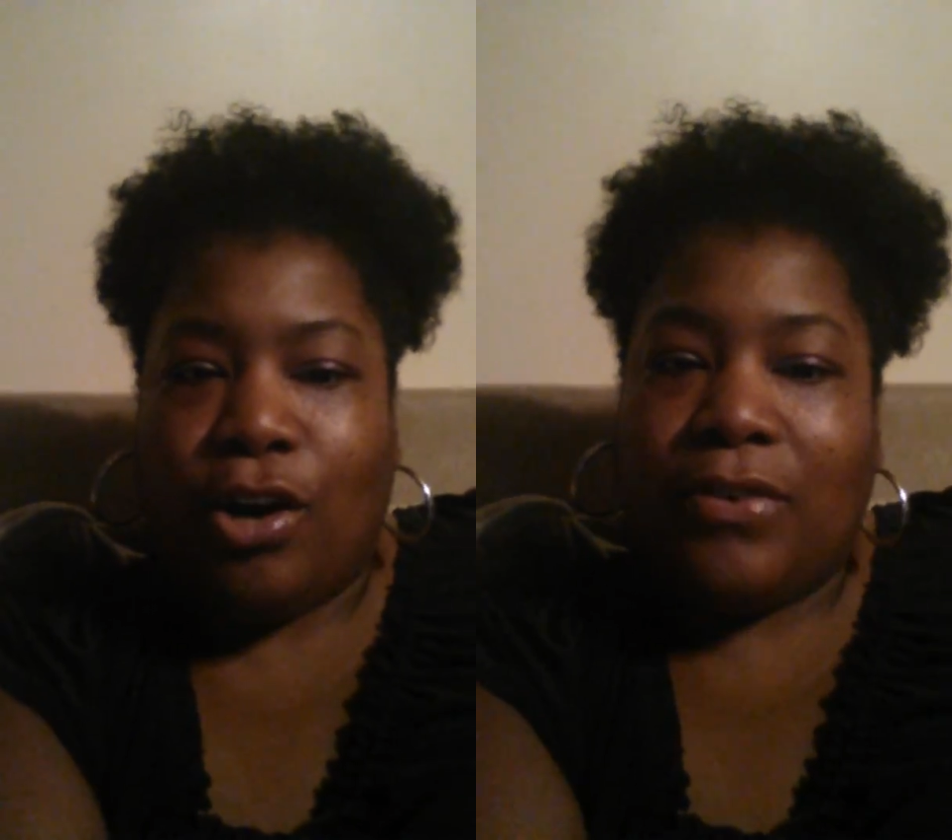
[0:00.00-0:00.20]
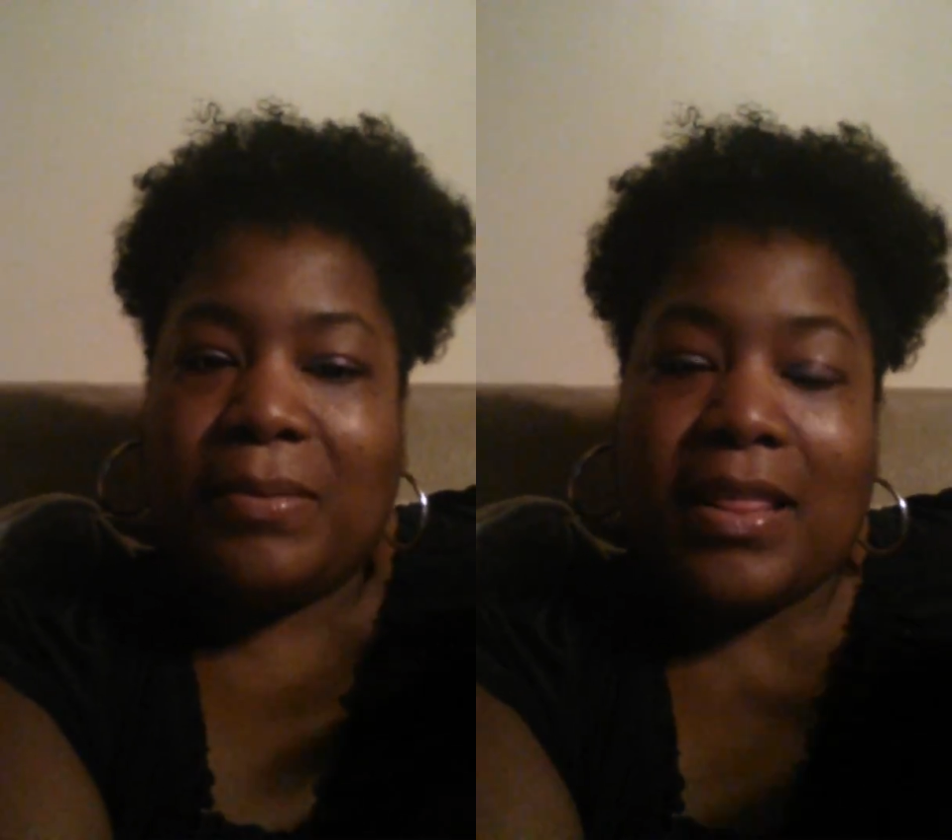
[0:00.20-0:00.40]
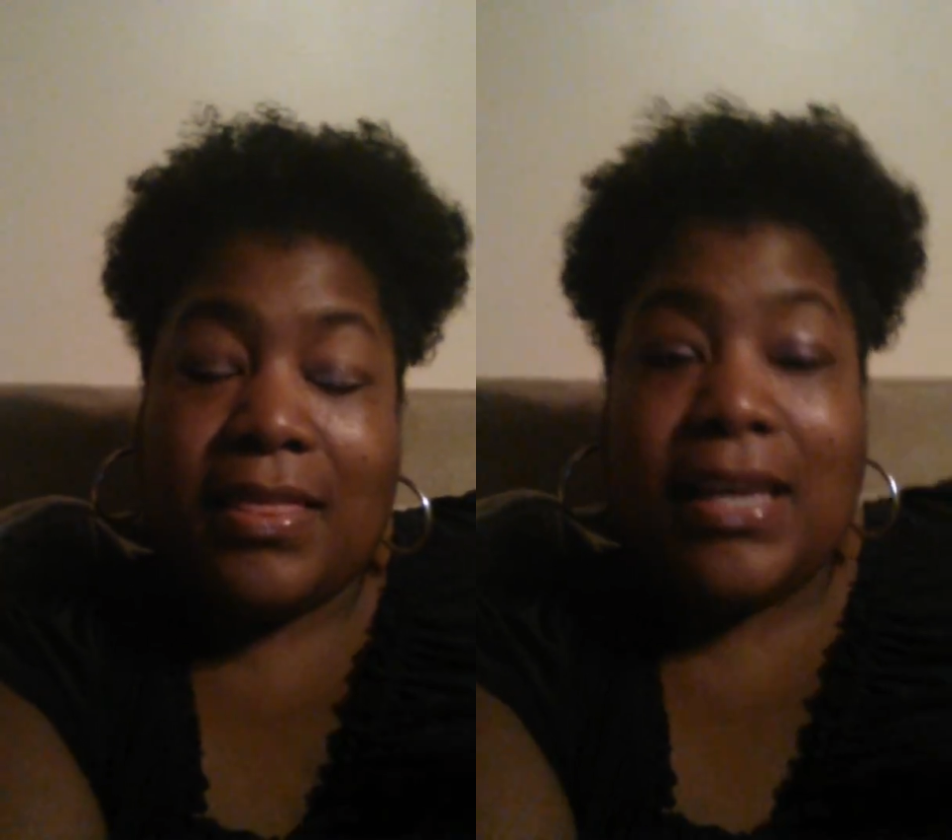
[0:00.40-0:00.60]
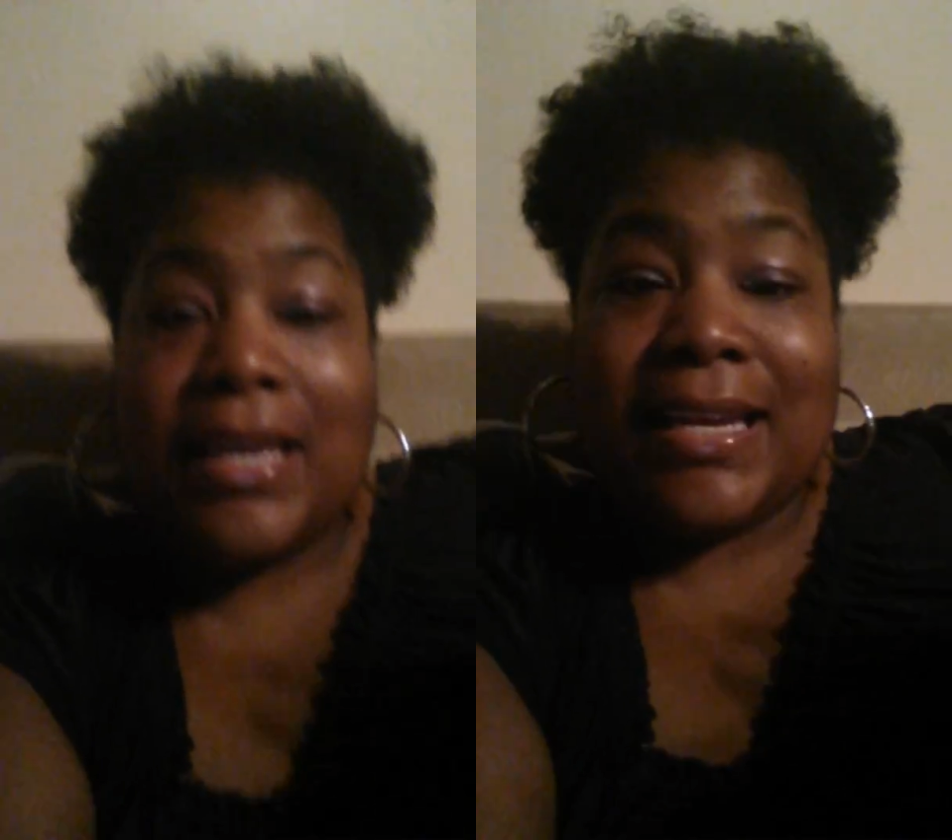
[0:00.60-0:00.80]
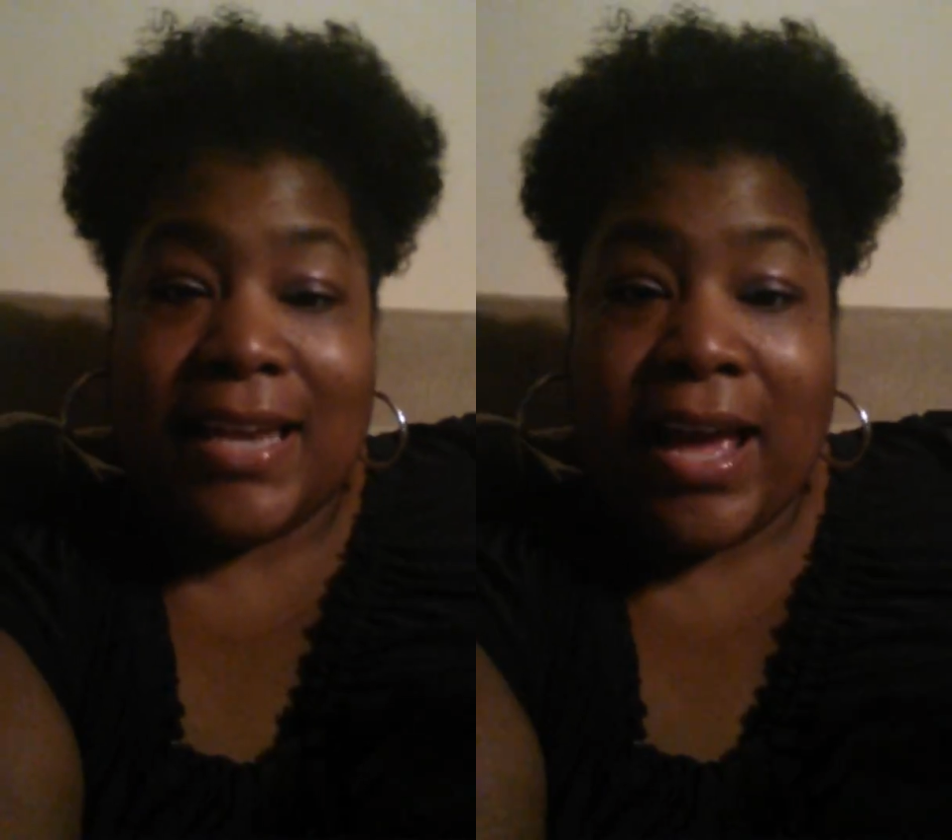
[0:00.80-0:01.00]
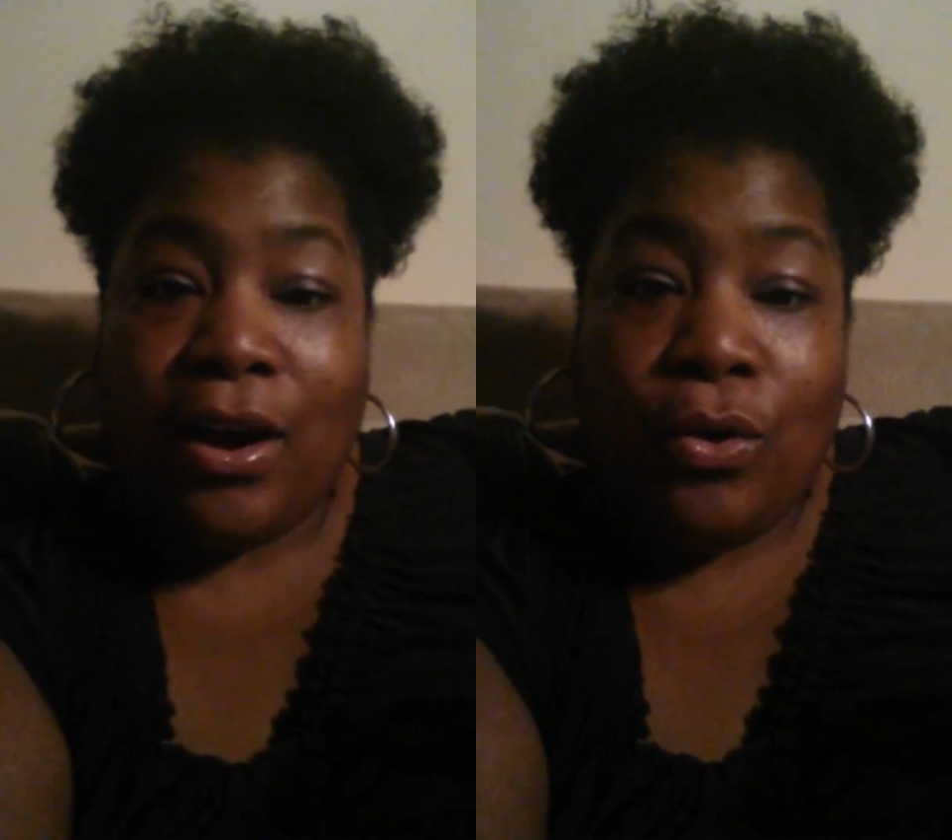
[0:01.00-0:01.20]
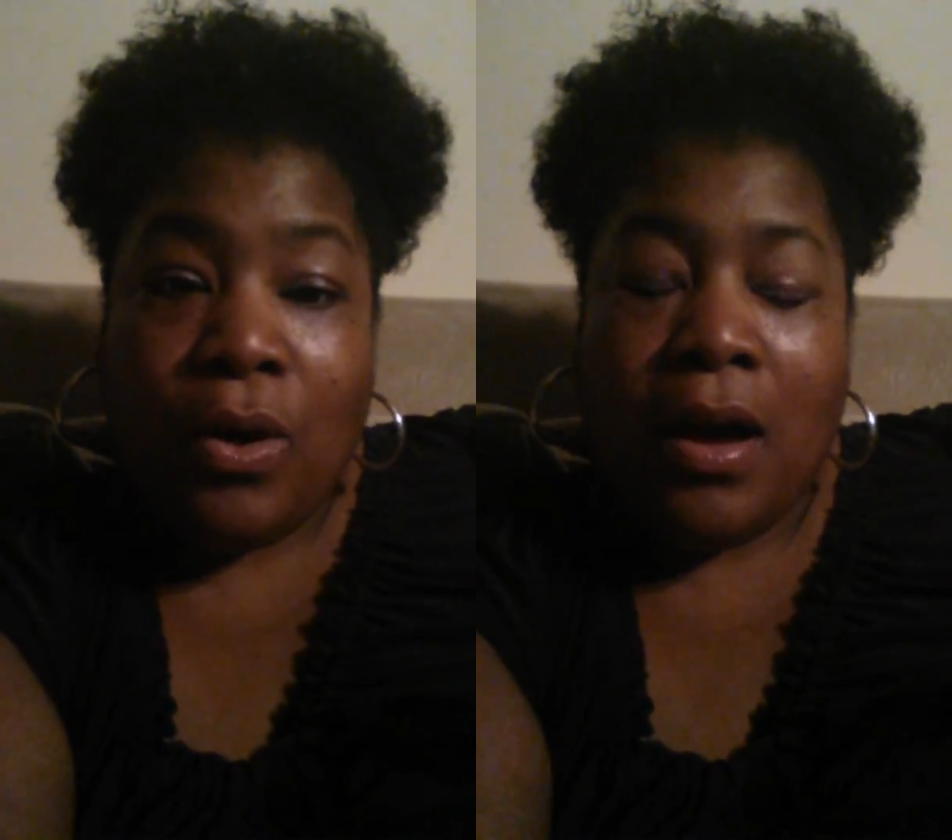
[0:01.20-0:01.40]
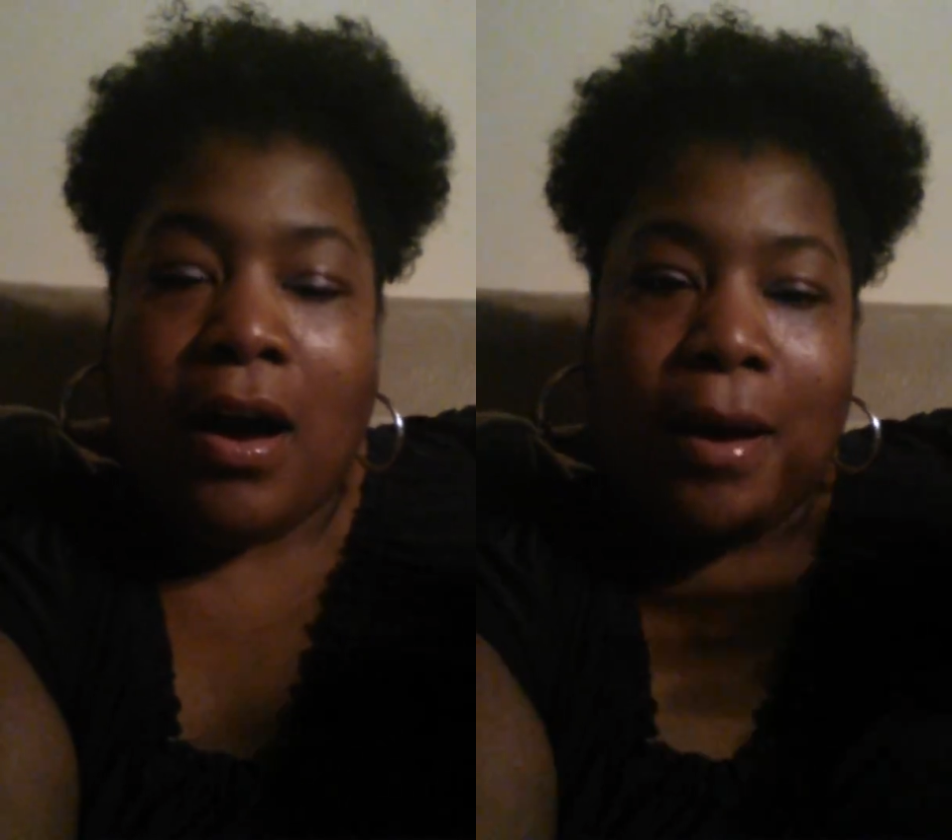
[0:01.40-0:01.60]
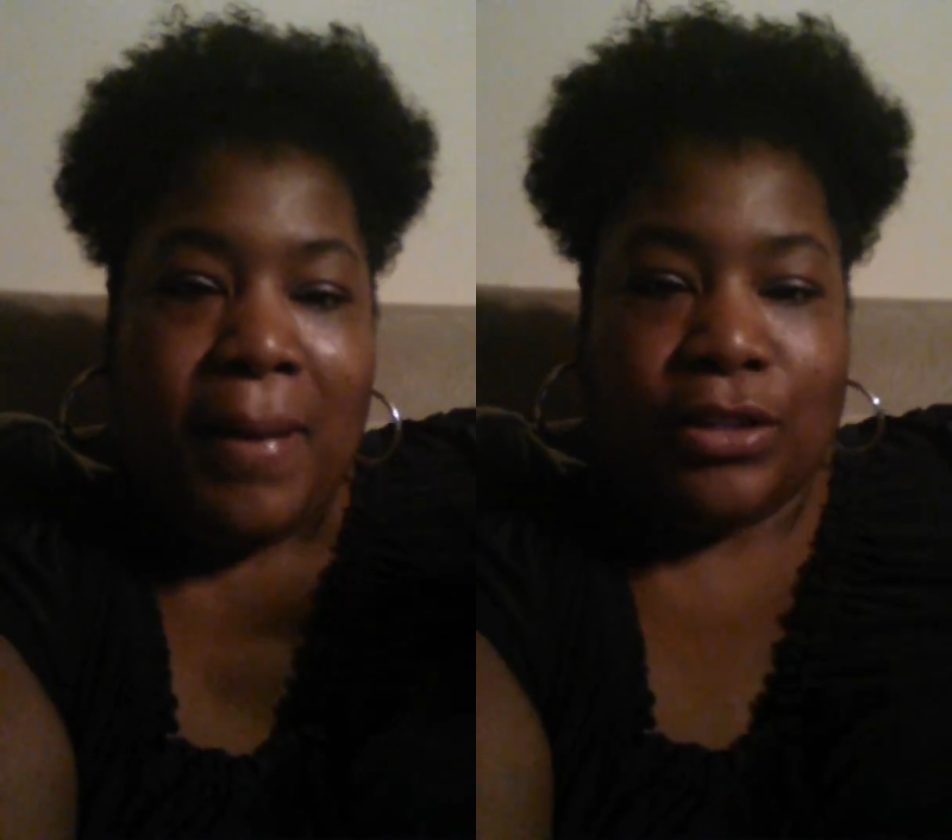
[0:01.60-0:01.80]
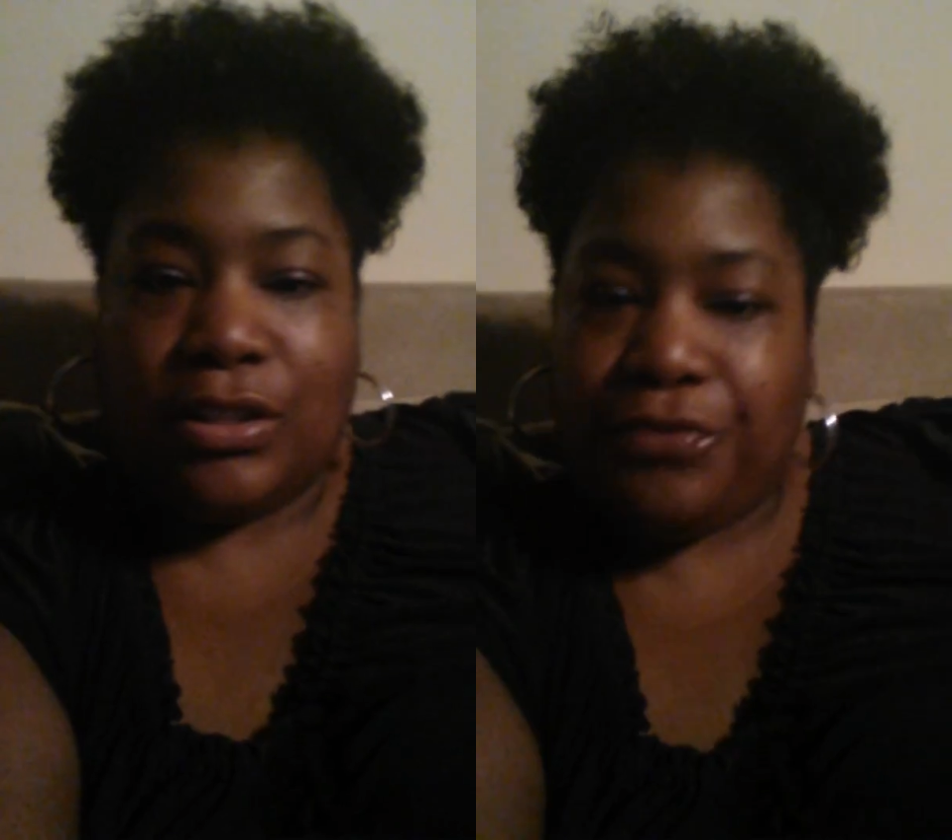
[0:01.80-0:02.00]
if I'm not thinking now
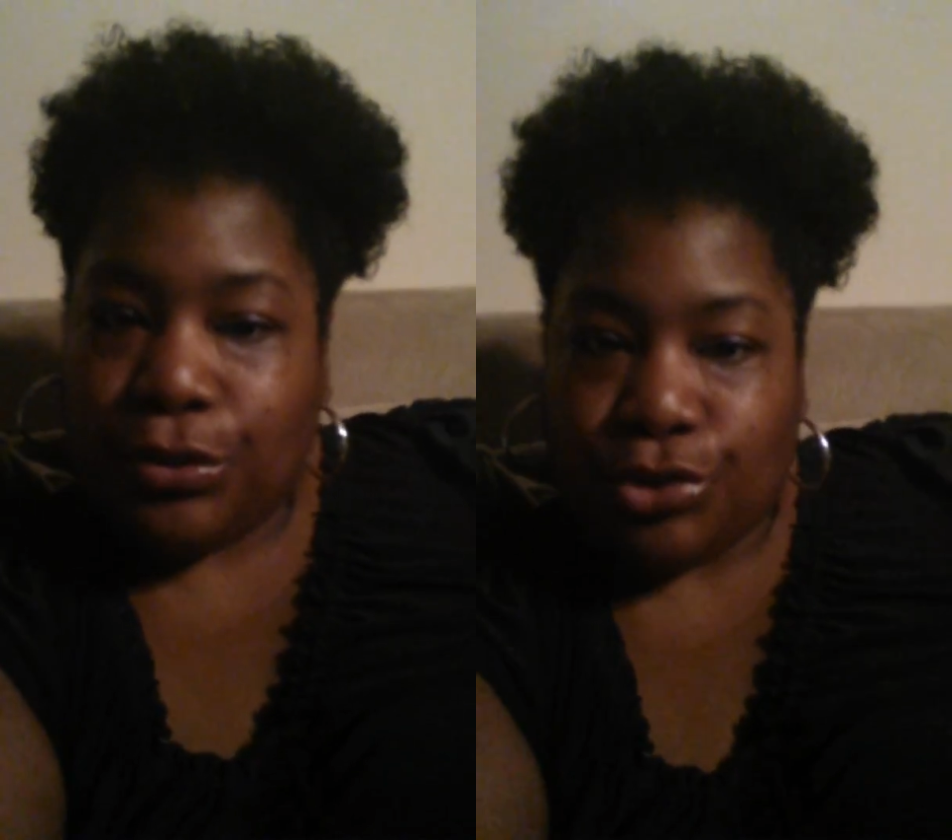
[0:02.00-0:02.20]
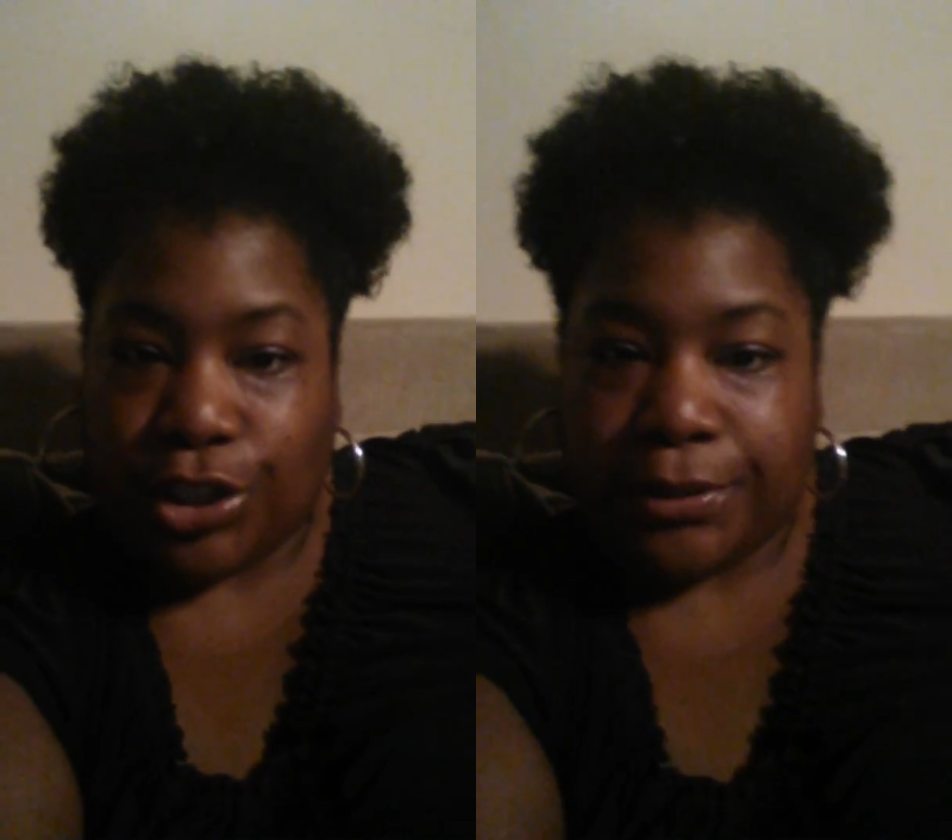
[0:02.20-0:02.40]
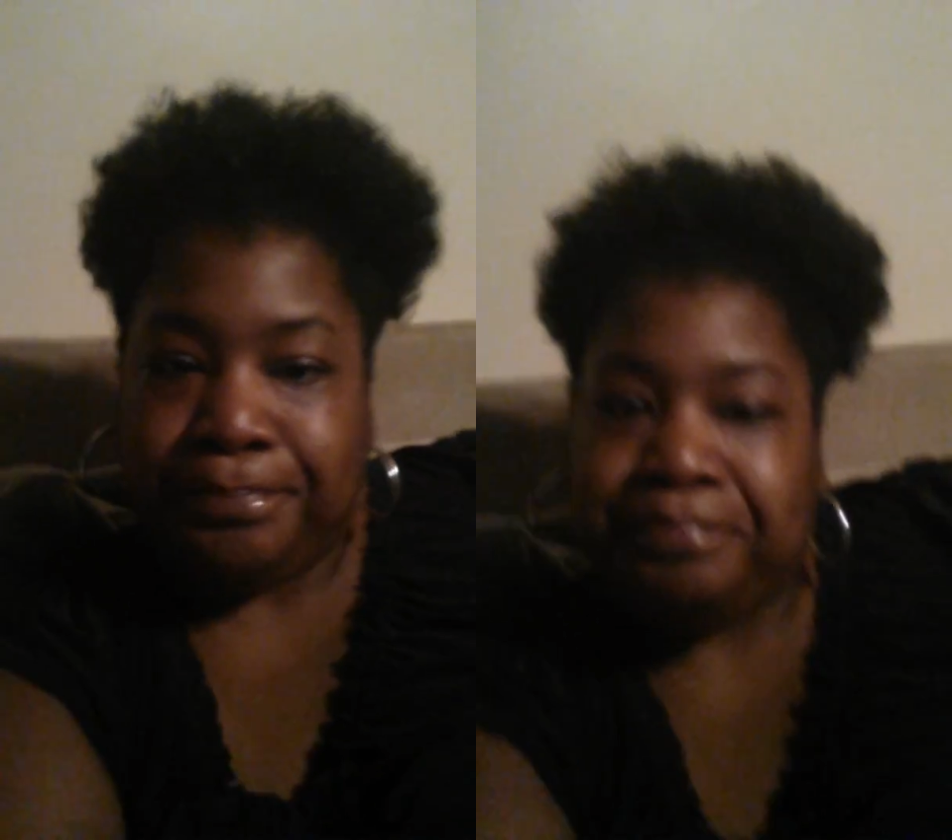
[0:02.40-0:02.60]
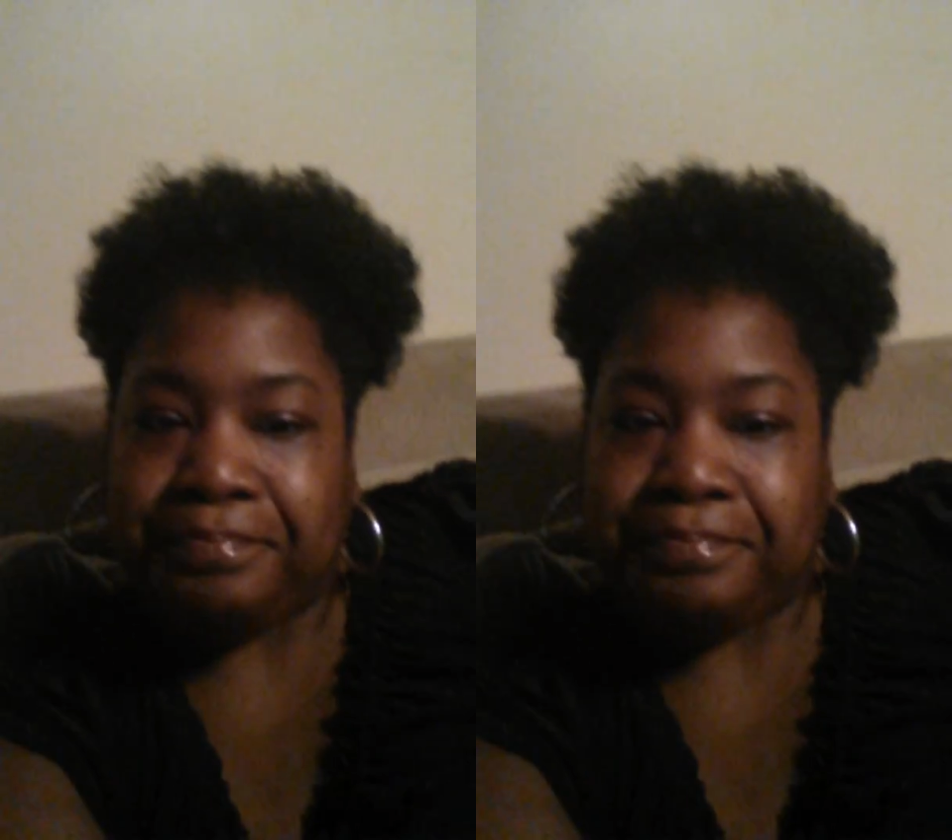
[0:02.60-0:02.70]
about the future.